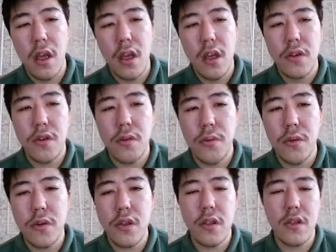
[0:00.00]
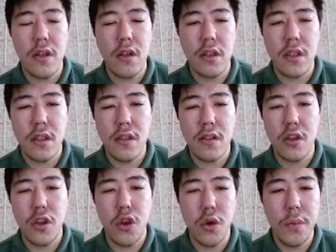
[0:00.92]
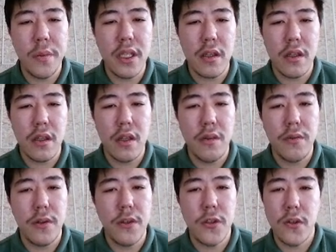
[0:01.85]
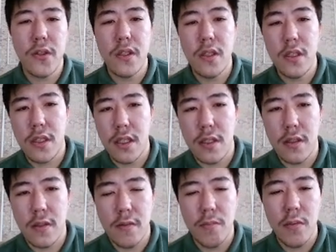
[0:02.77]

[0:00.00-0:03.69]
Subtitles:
So first result is QBER versus distance.